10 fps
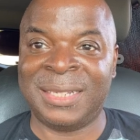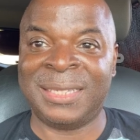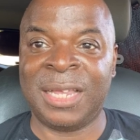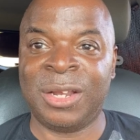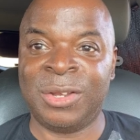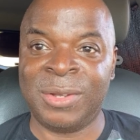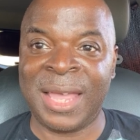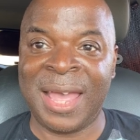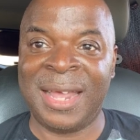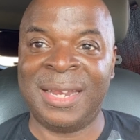to take a look
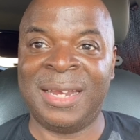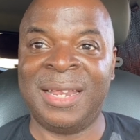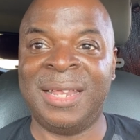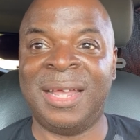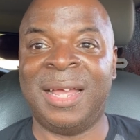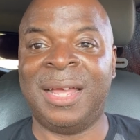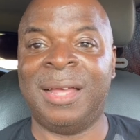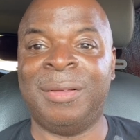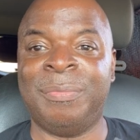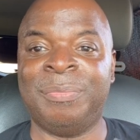at it.
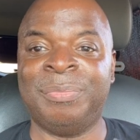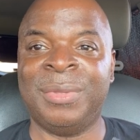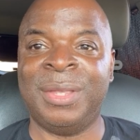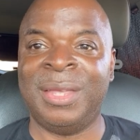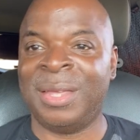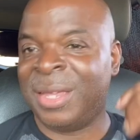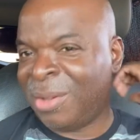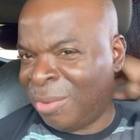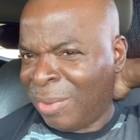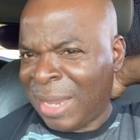Um,
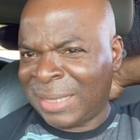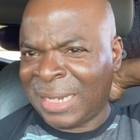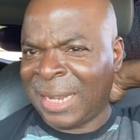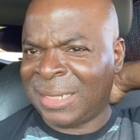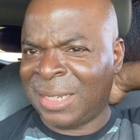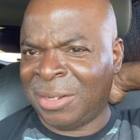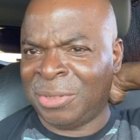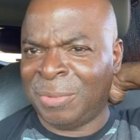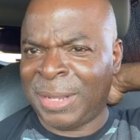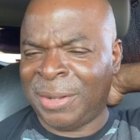what else can I tell
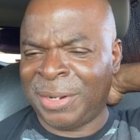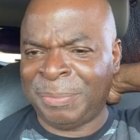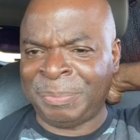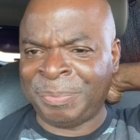you about it?